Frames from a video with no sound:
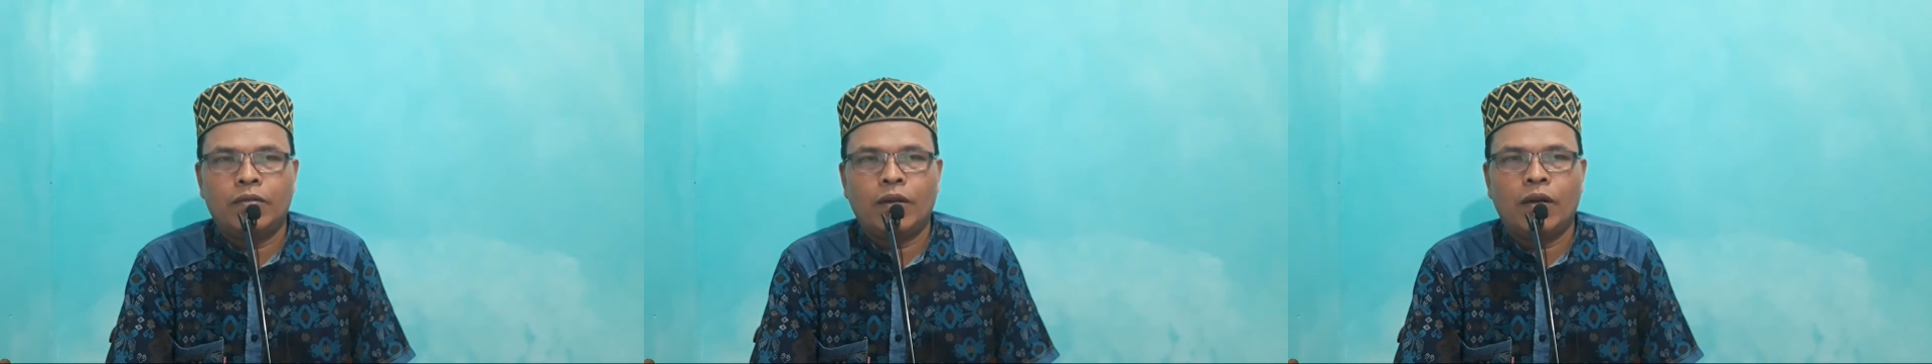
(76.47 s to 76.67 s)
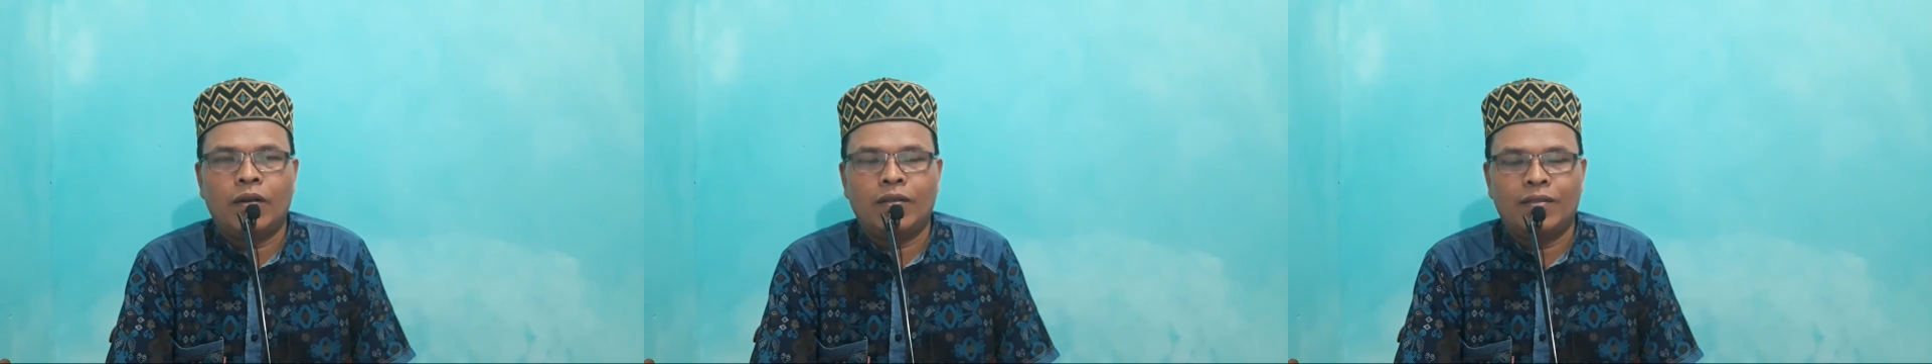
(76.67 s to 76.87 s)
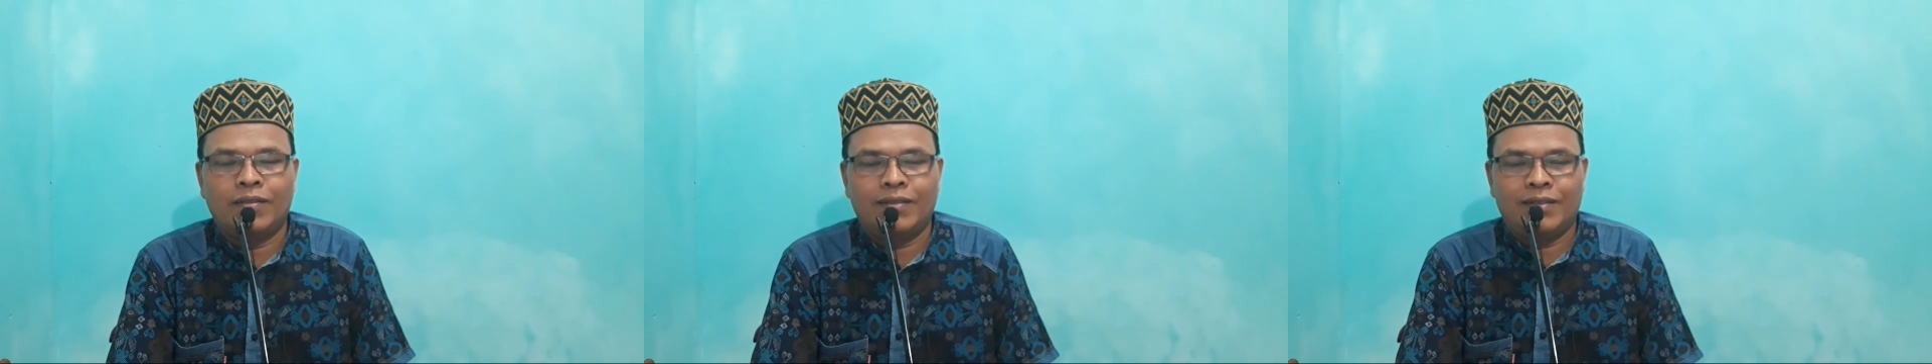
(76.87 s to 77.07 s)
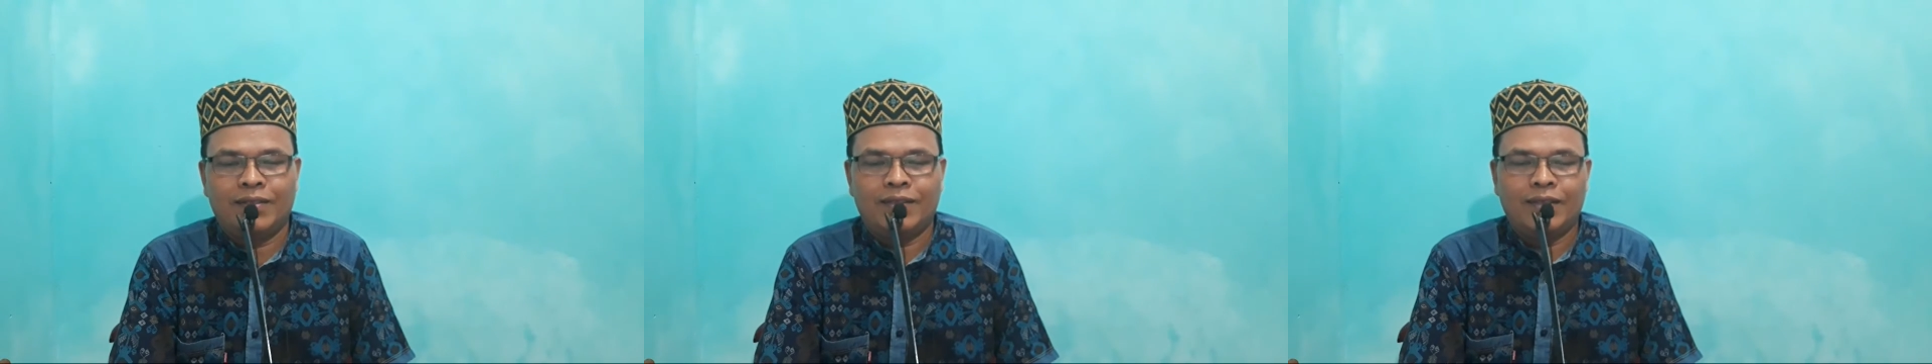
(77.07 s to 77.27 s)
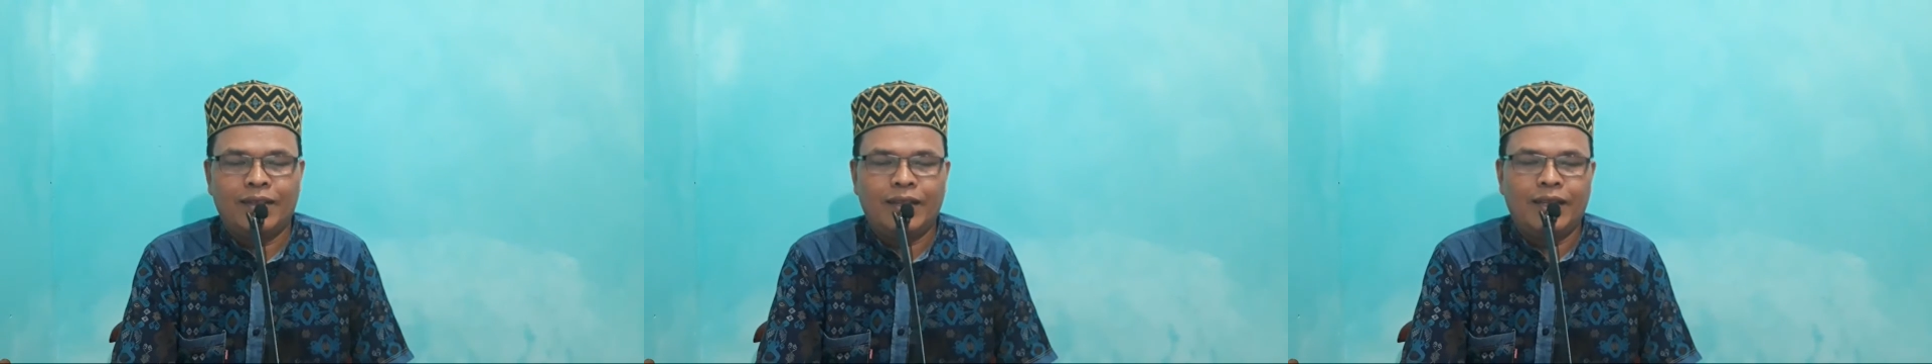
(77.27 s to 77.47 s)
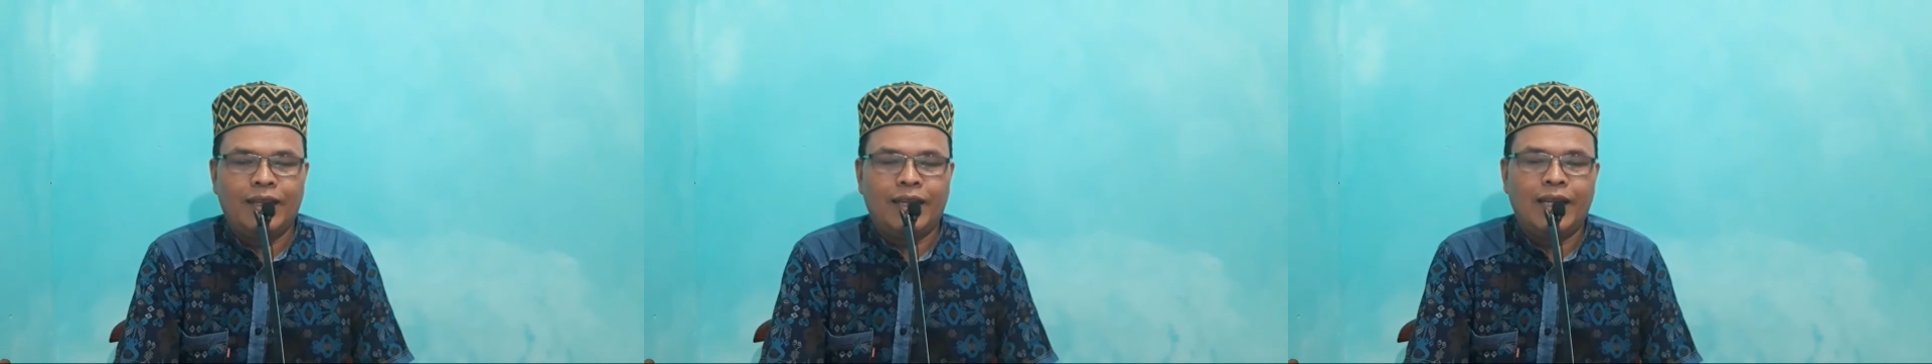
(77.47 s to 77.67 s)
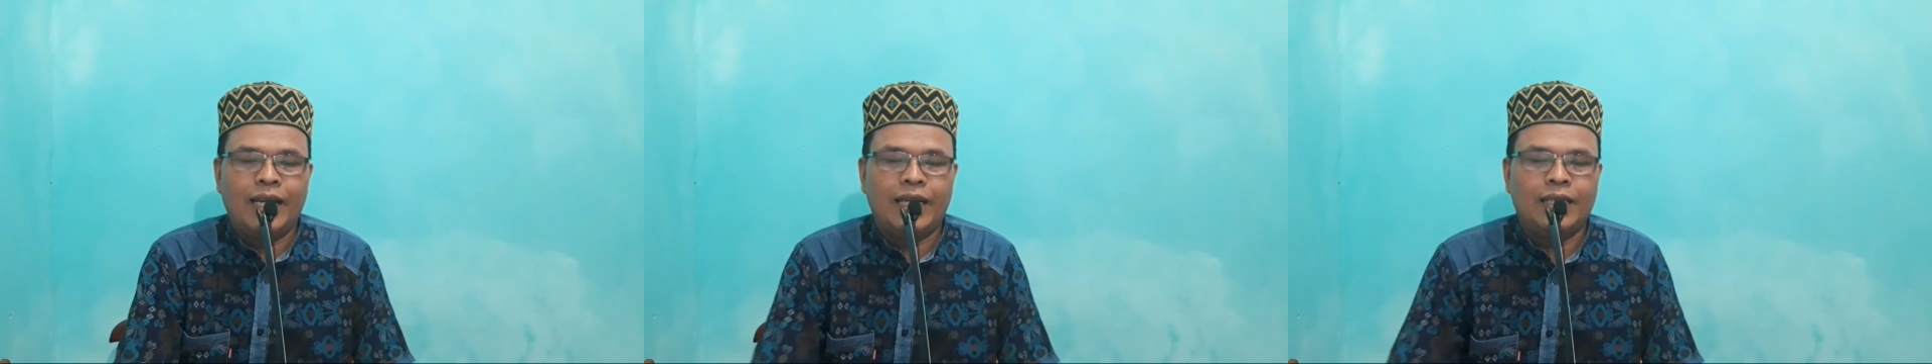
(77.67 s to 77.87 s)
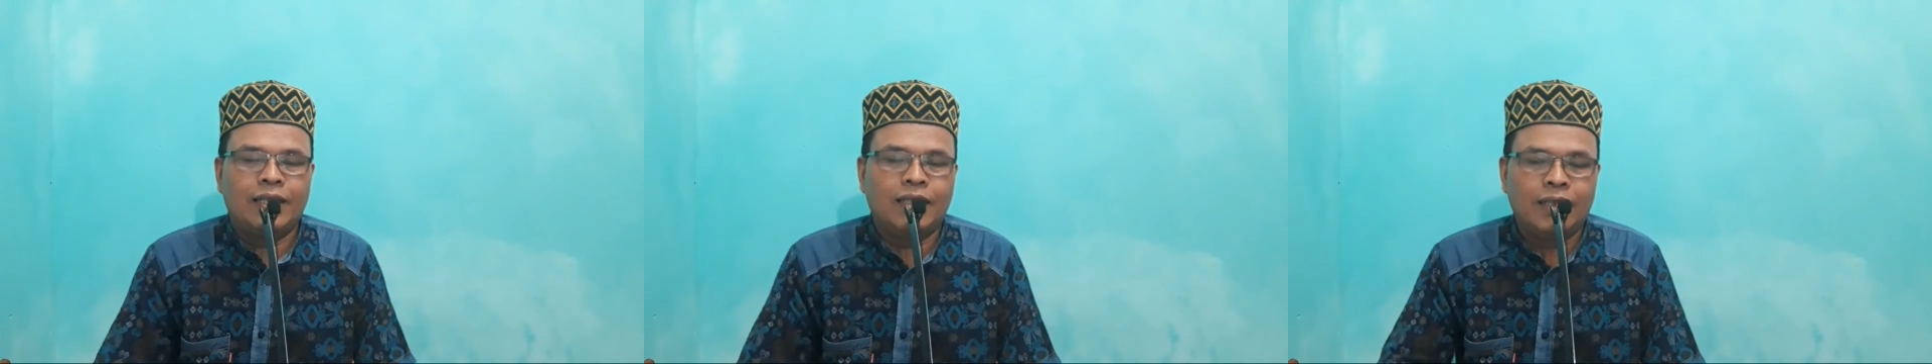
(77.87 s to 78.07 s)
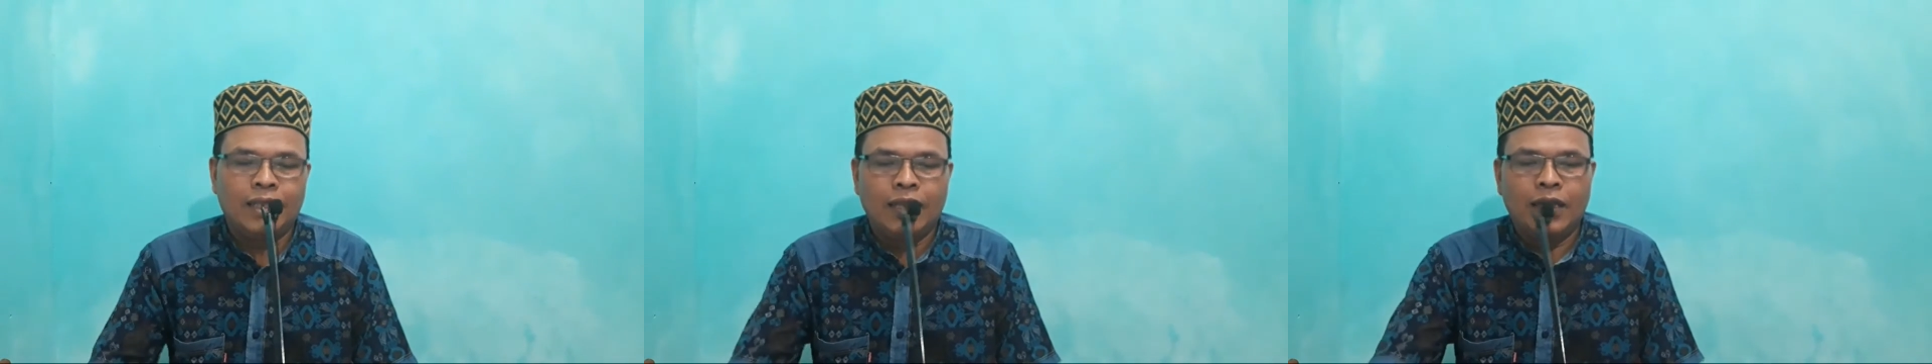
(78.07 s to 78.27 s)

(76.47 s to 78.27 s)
wrong. Okay, nice.